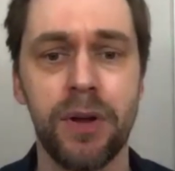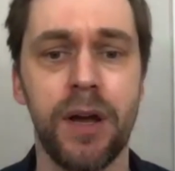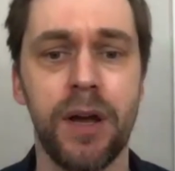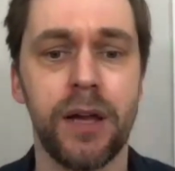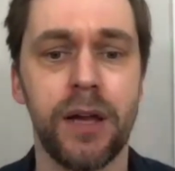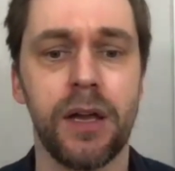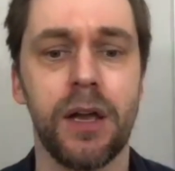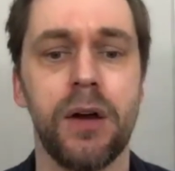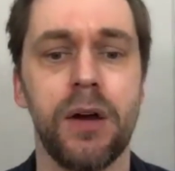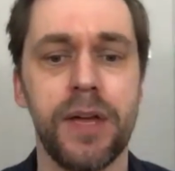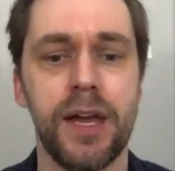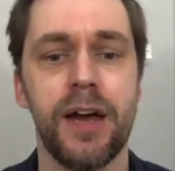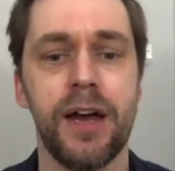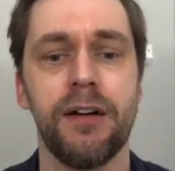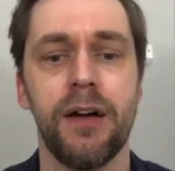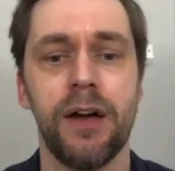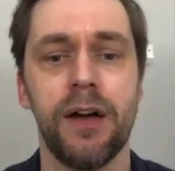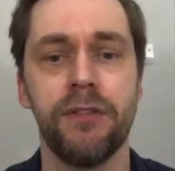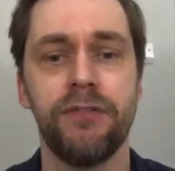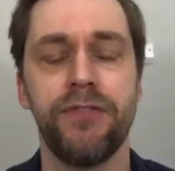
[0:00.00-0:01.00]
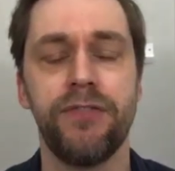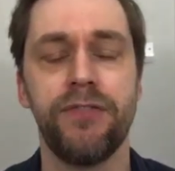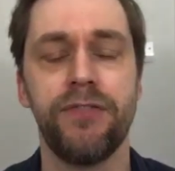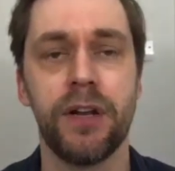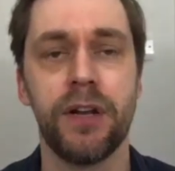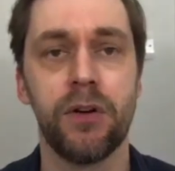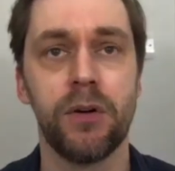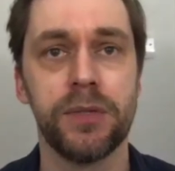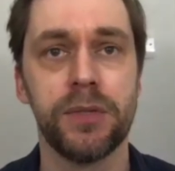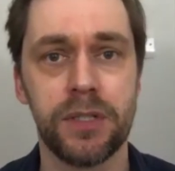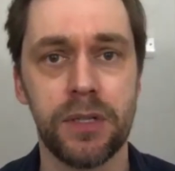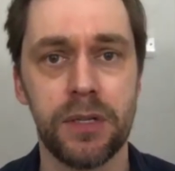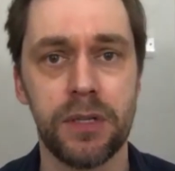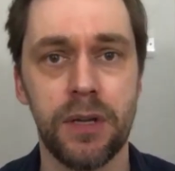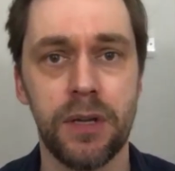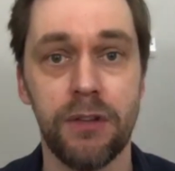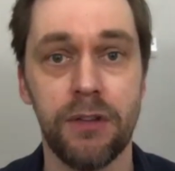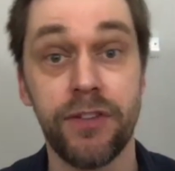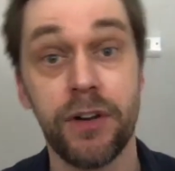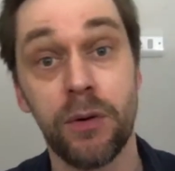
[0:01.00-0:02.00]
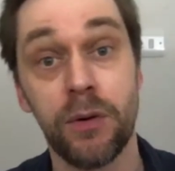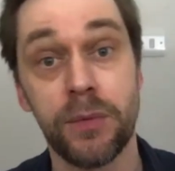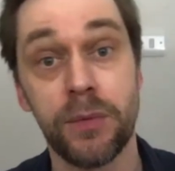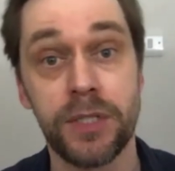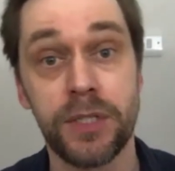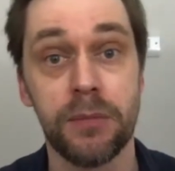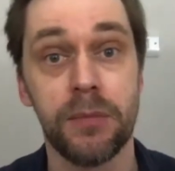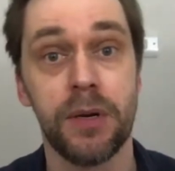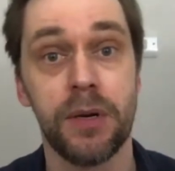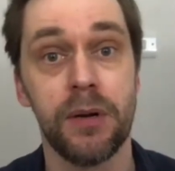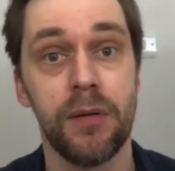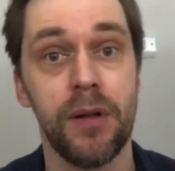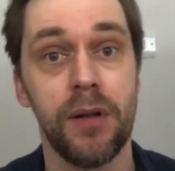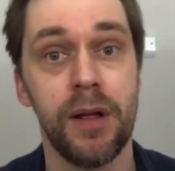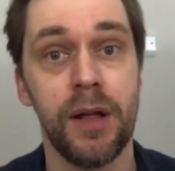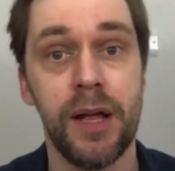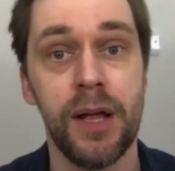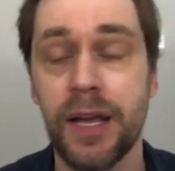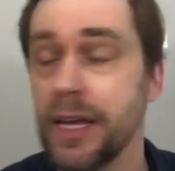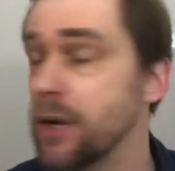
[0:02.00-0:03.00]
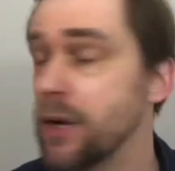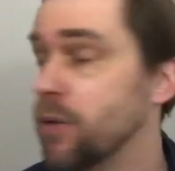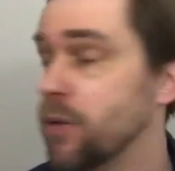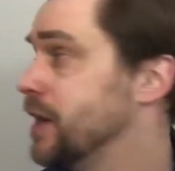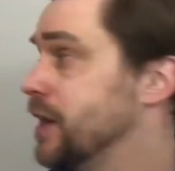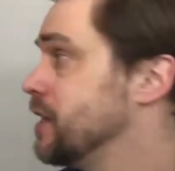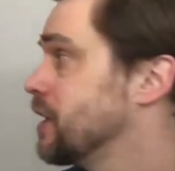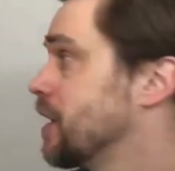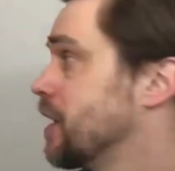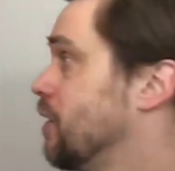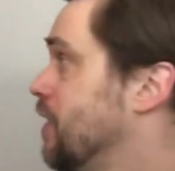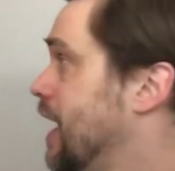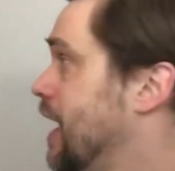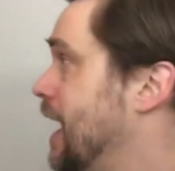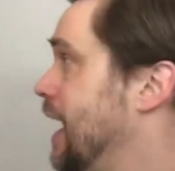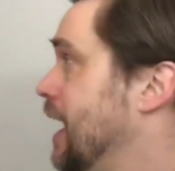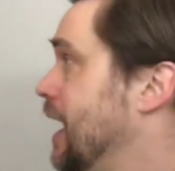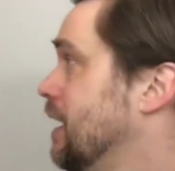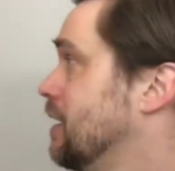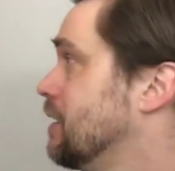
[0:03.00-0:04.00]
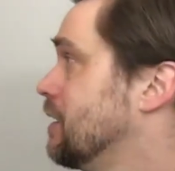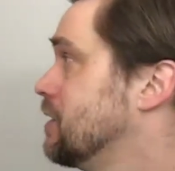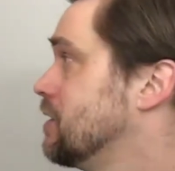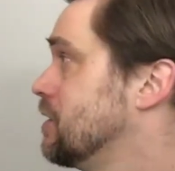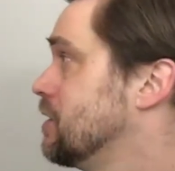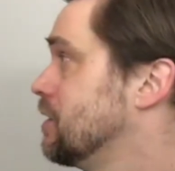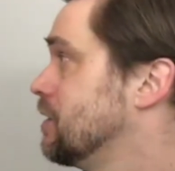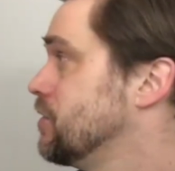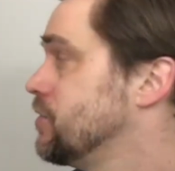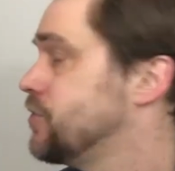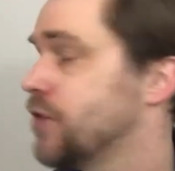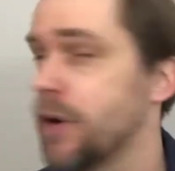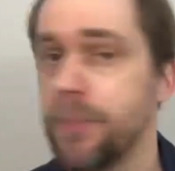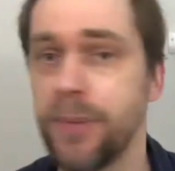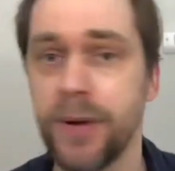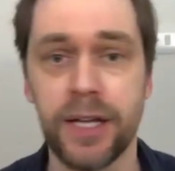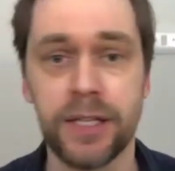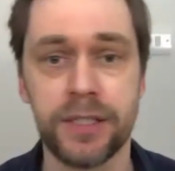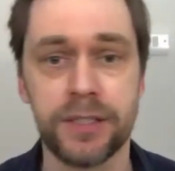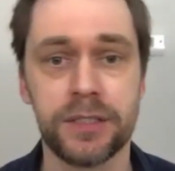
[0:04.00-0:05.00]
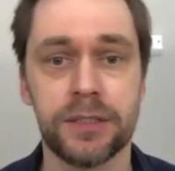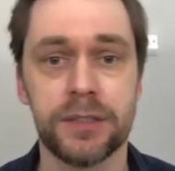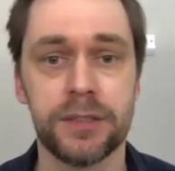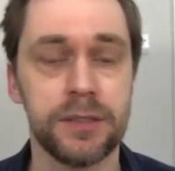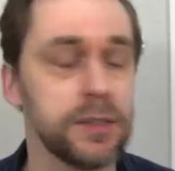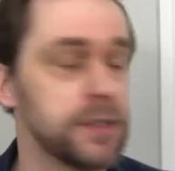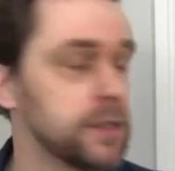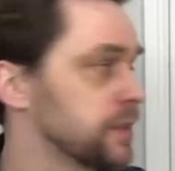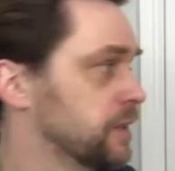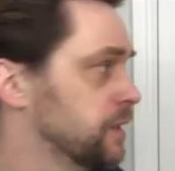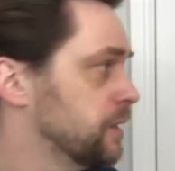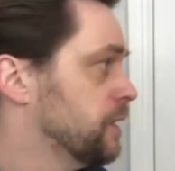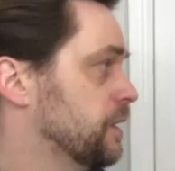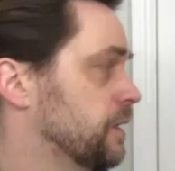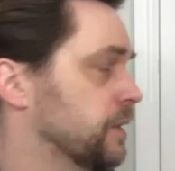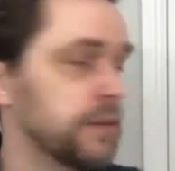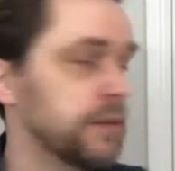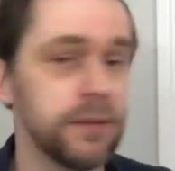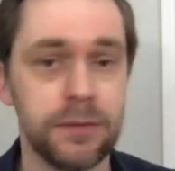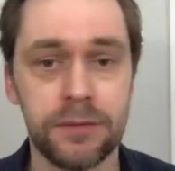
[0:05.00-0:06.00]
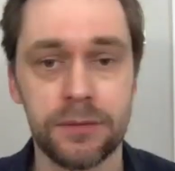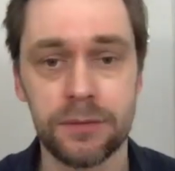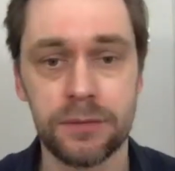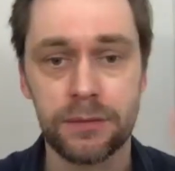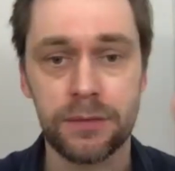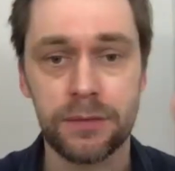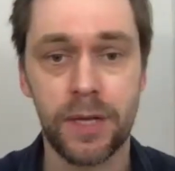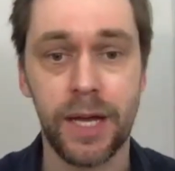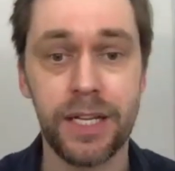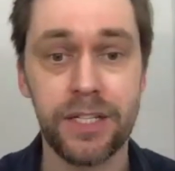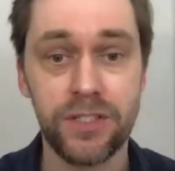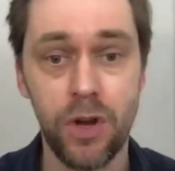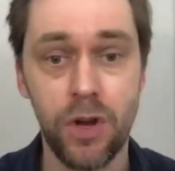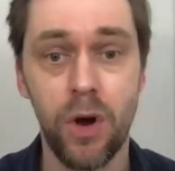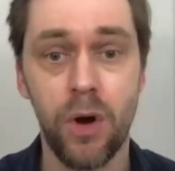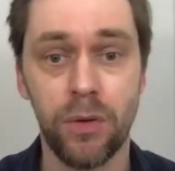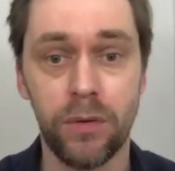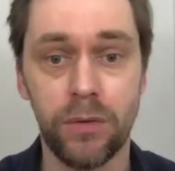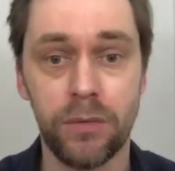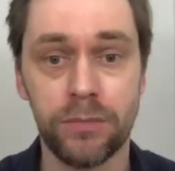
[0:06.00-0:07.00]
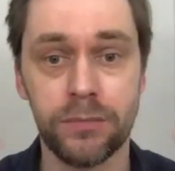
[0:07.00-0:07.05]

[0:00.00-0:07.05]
I go, yeah, Finlay Robertson, blah, blah, blah. When you go there, drop it. And it's gone.